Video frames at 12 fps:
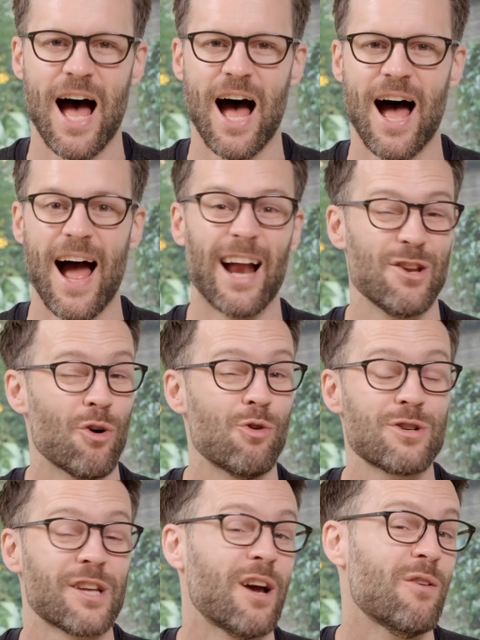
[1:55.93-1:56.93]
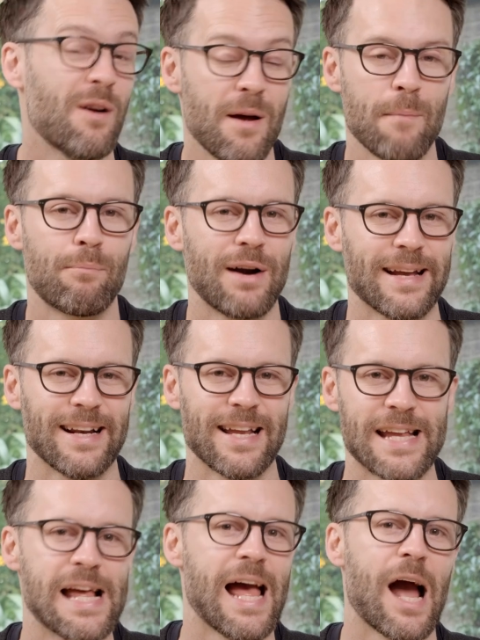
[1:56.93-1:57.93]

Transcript: uh, and you're also brilliantly